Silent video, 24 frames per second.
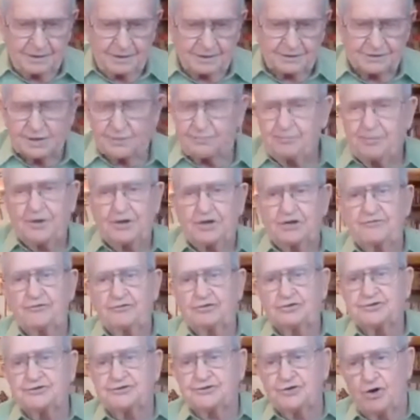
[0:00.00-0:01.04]
It's a
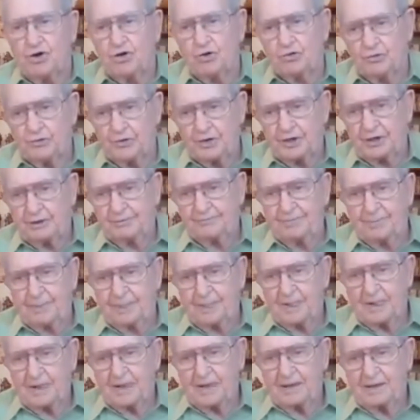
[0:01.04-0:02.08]
pitiful story
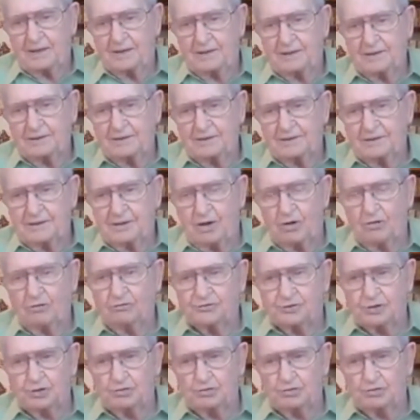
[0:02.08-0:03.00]
on